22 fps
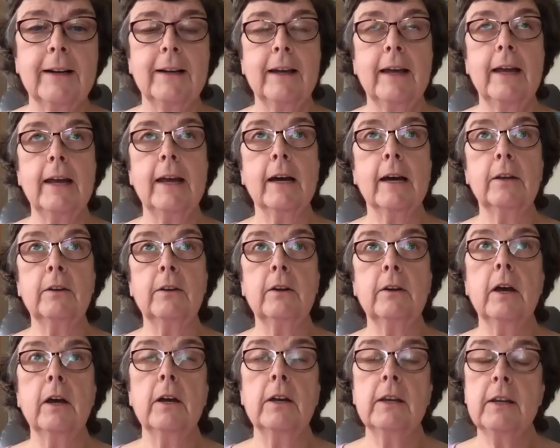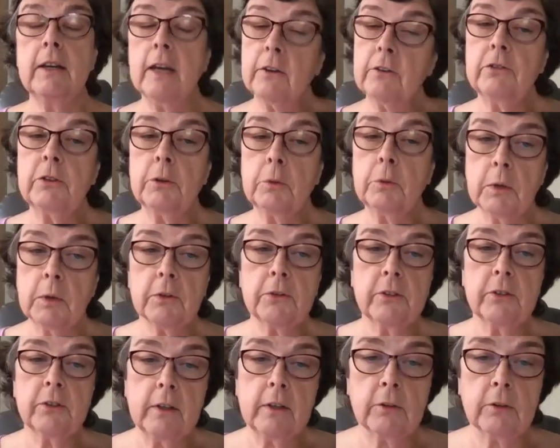And yes, you will
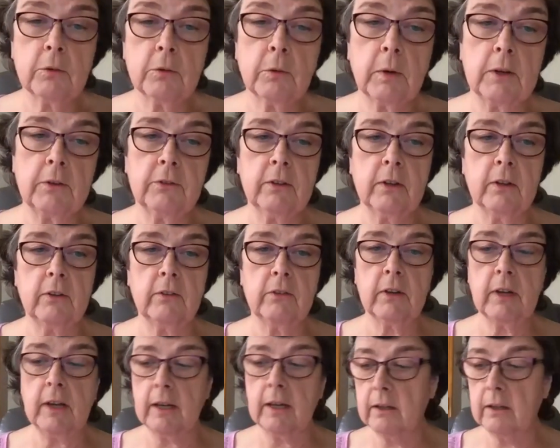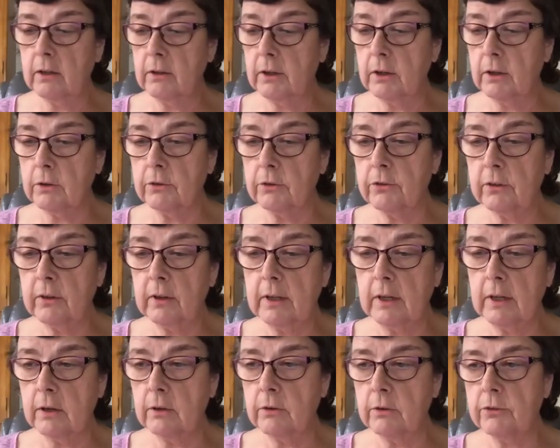see those questions, and
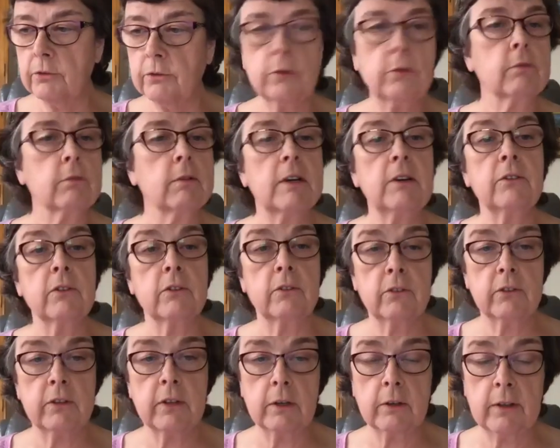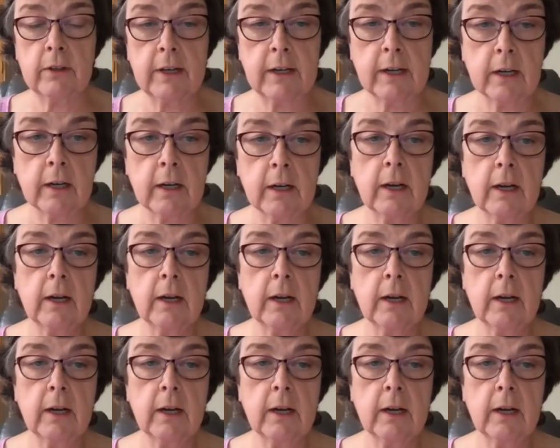there's two reasons they're there.